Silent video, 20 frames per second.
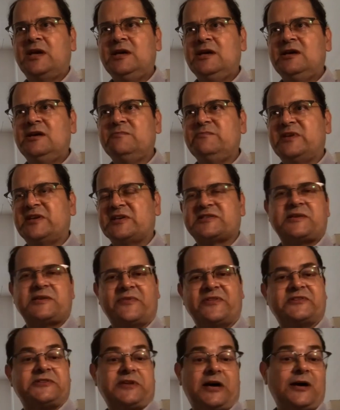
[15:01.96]
because some of
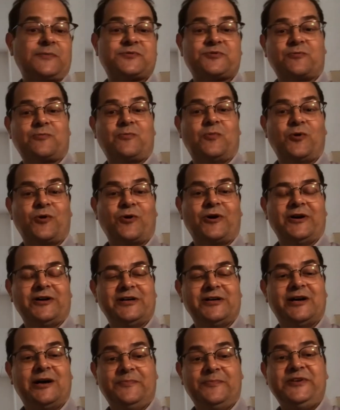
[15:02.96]
the times were more
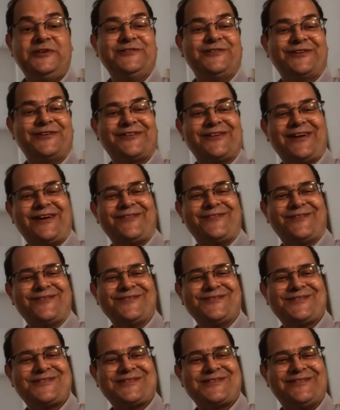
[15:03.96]
appealing than
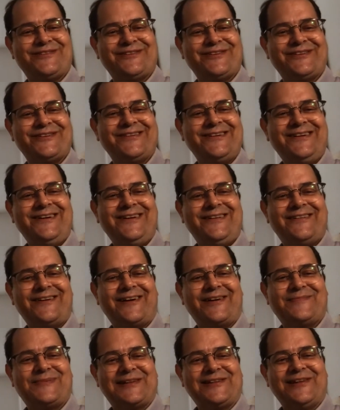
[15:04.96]
others, it got
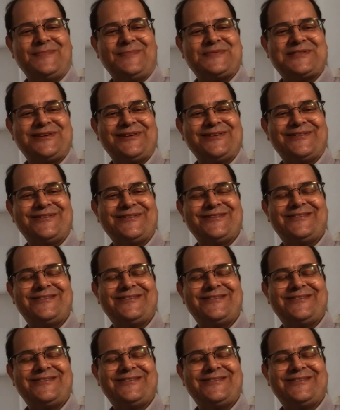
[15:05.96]
a bit lopsided.